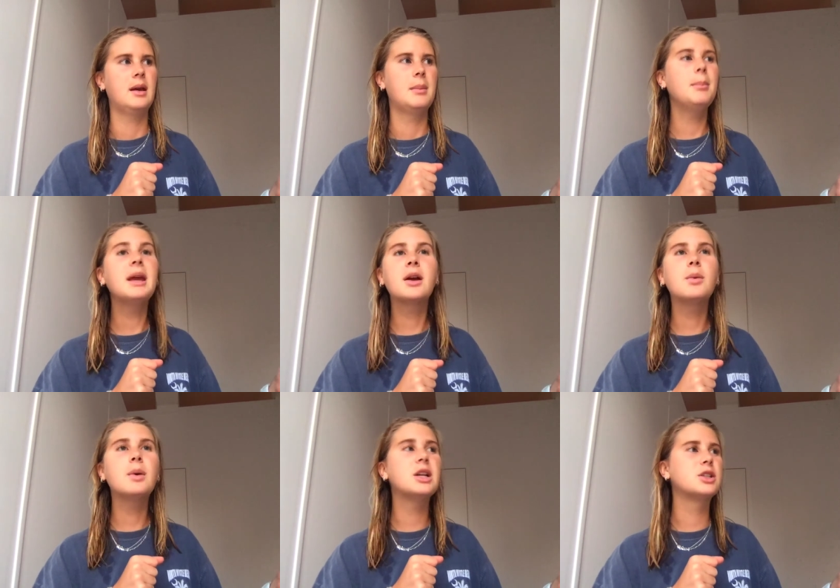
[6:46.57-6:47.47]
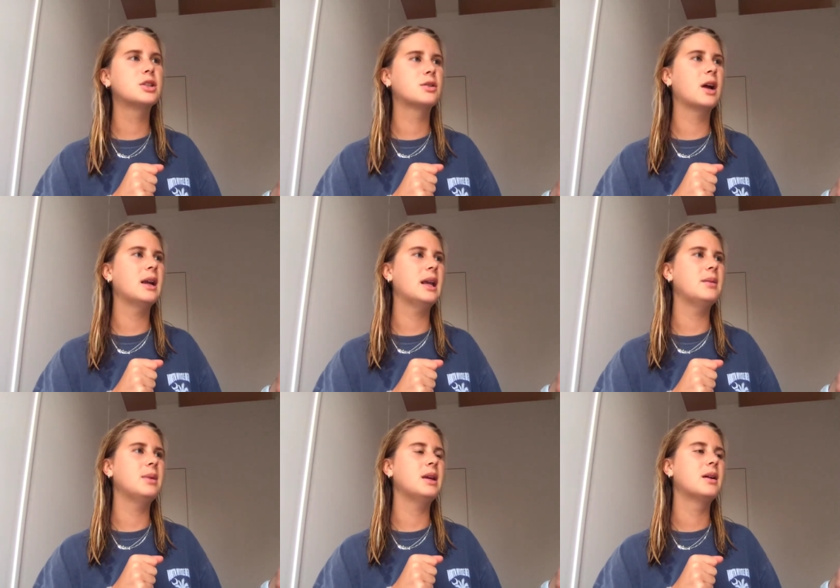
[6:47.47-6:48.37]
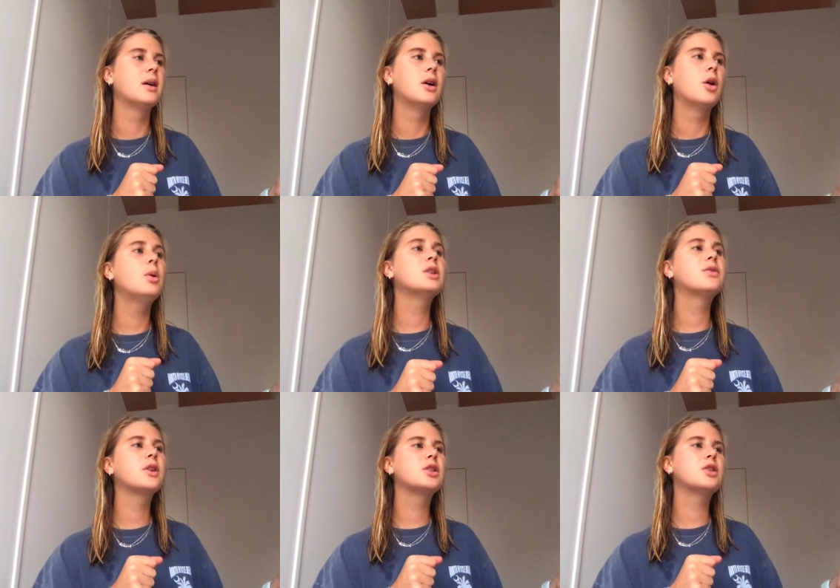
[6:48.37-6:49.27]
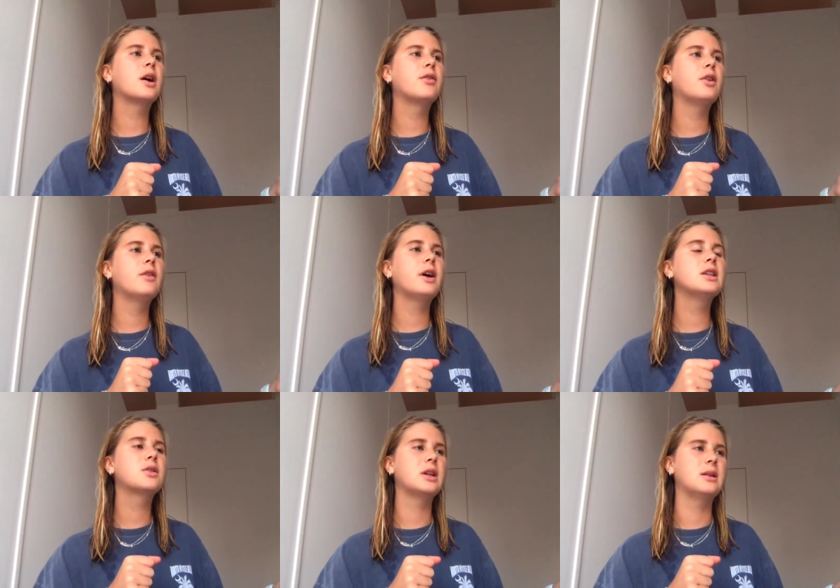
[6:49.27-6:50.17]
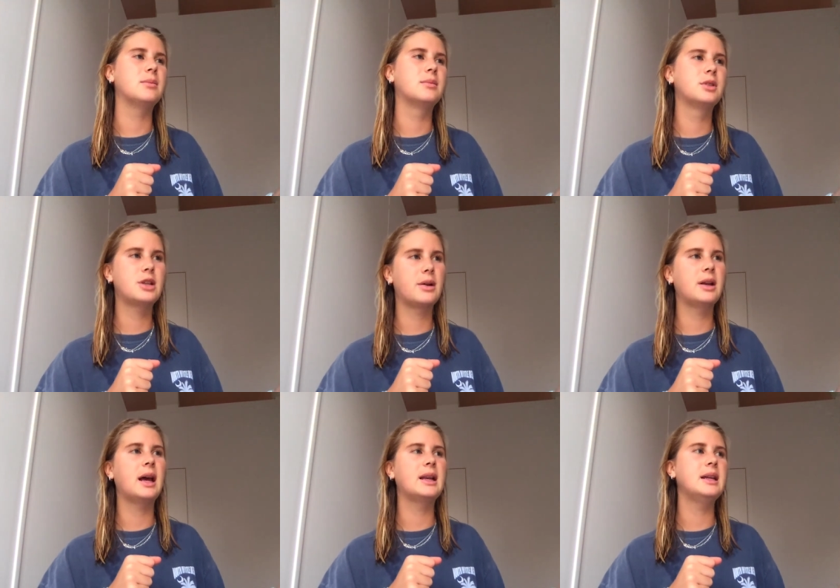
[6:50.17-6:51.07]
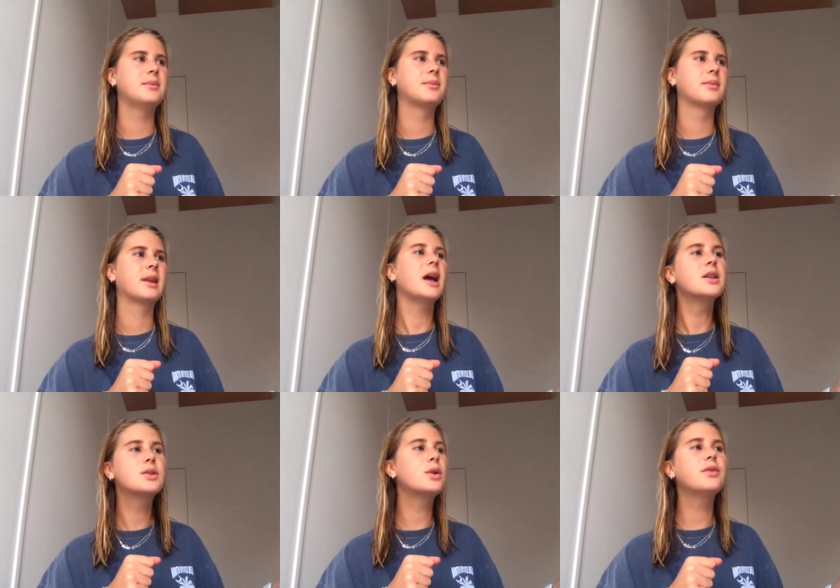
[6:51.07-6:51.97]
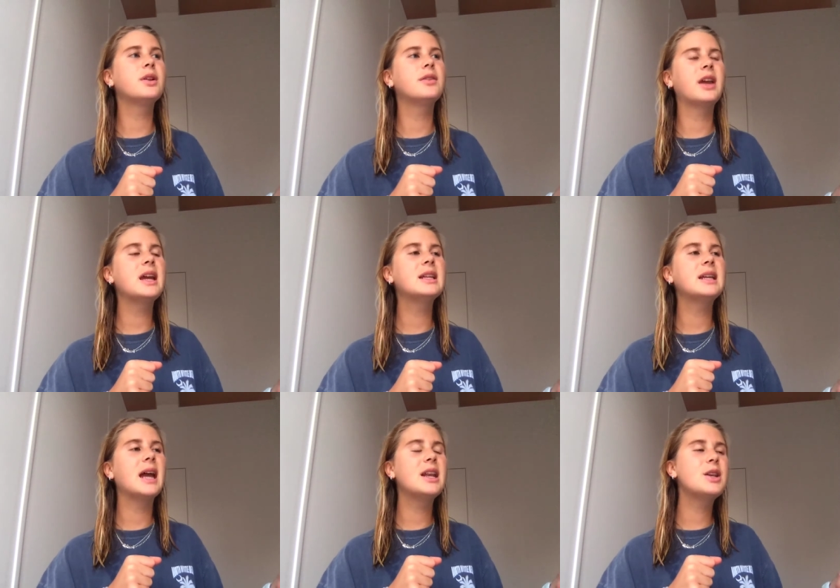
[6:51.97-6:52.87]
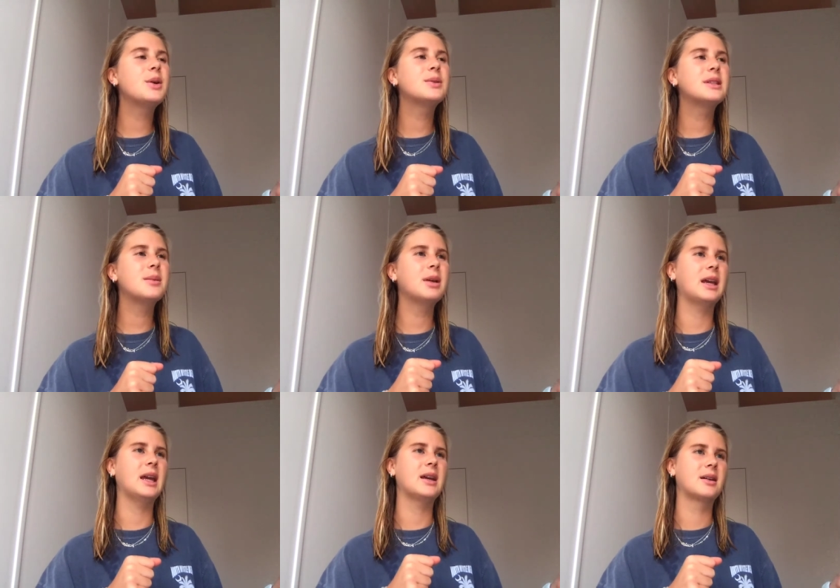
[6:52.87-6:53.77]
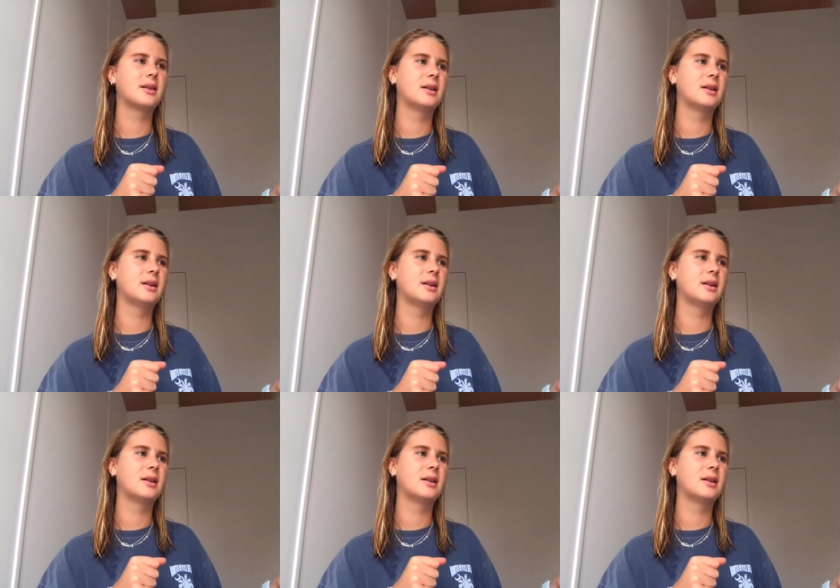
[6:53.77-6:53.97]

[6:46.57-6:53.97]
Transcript: "Make a wish," cried Amy. "Wish for a truck full of ice cream," shouted Eddie. "A store full of candy and no stomachache."